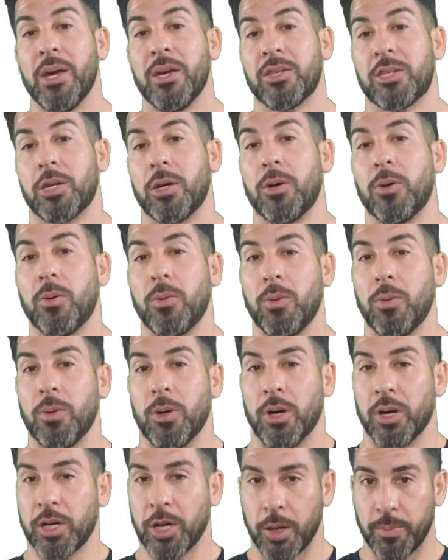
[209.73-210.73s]
So
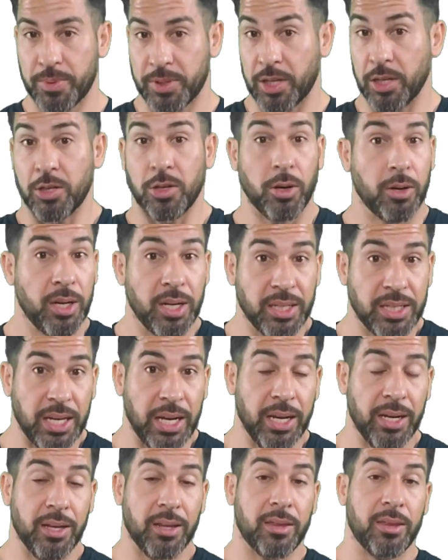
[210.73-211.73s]
hookups can turn
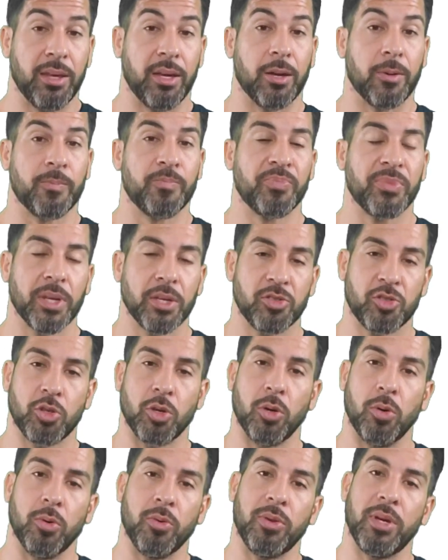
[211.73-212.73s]
into anything.
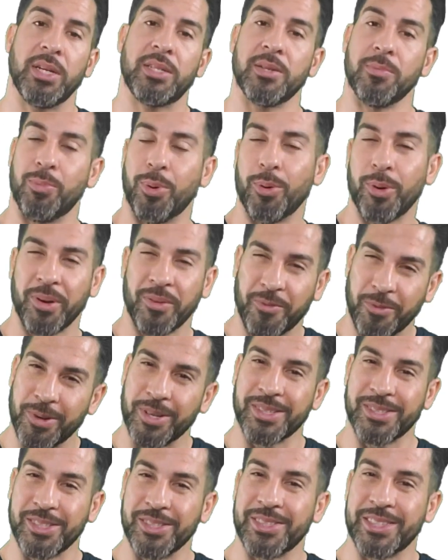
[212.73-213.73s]
So it's important for
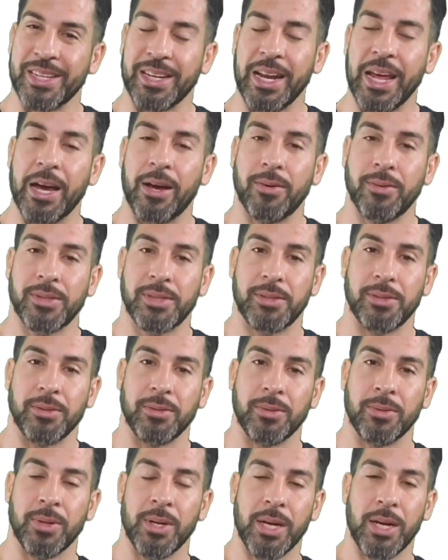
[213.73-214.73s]
us, you see now,
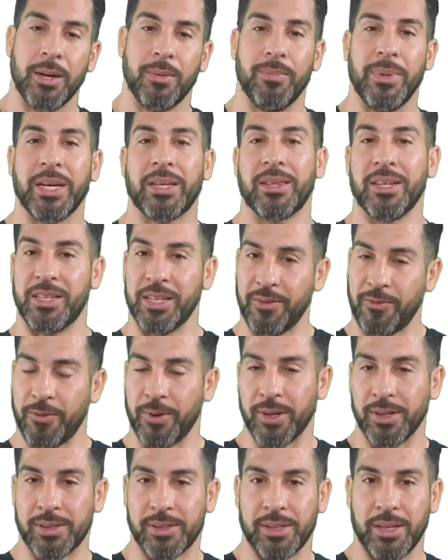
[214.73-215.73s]
to make the
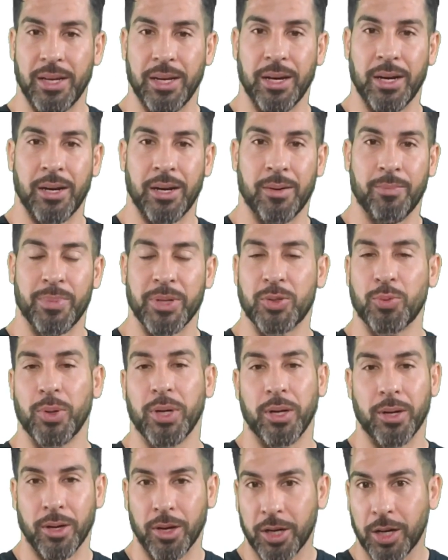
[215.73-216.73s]
difference
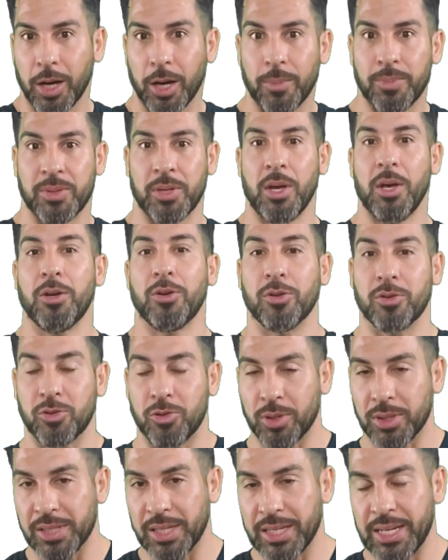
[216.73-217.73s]
between hookups, no
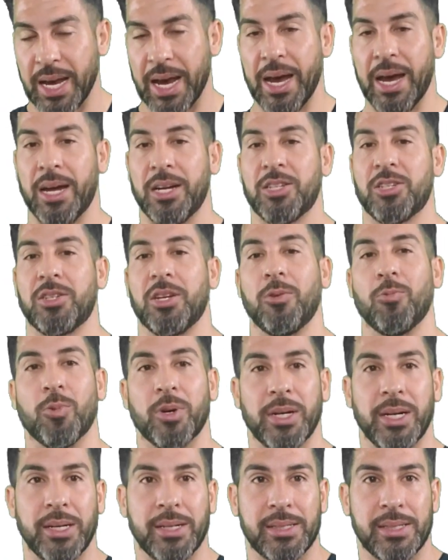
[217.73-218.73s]
strings attached, and
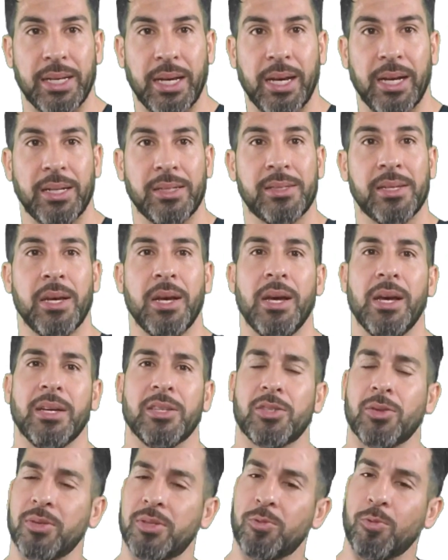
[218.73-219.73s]
one-night stands.
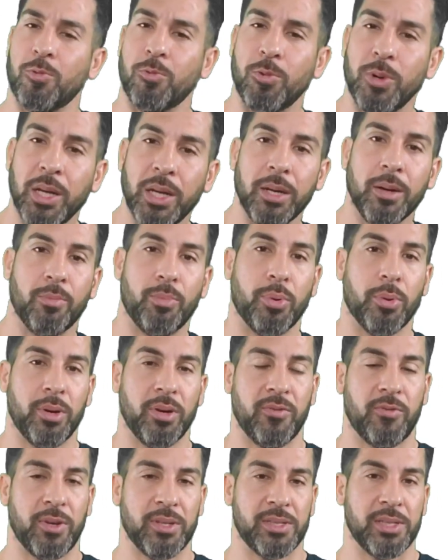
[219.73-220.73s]
So it's really
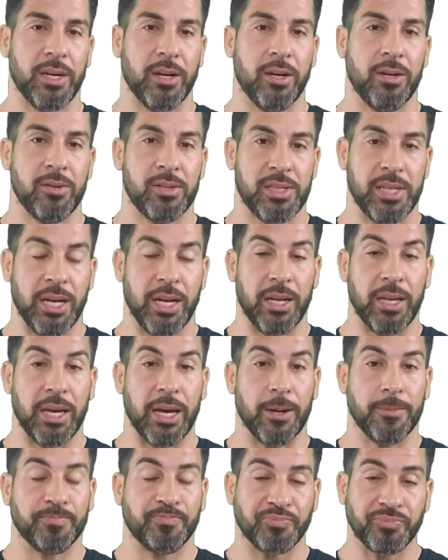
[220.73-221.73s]
important for us to understand
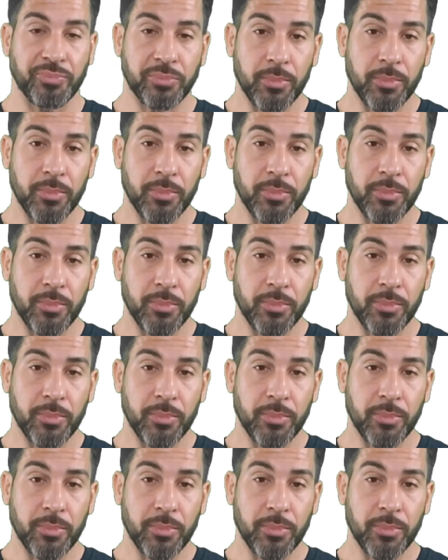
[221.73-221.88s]
that.